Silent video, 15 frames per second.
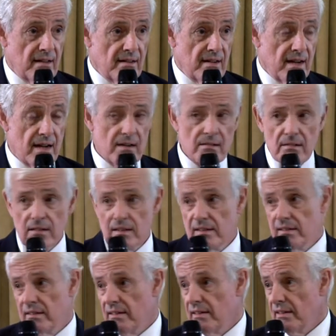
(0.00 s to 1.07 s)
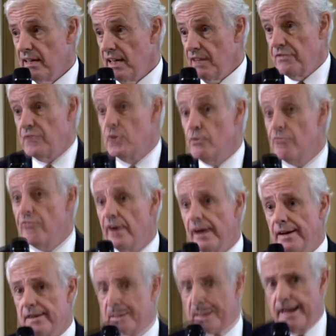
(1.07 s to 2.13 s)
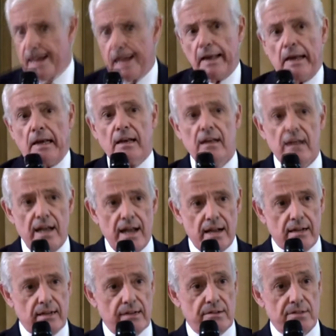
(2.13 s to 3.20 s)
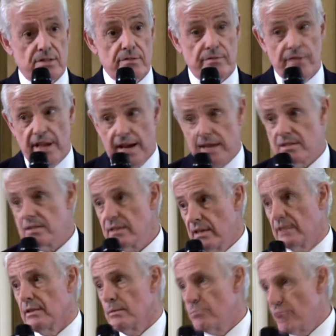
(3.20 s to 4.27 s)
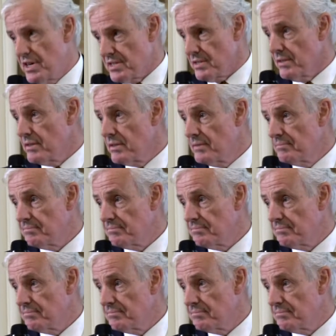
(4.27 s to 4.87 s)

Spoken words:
Now, if you find again echoes of that in the present,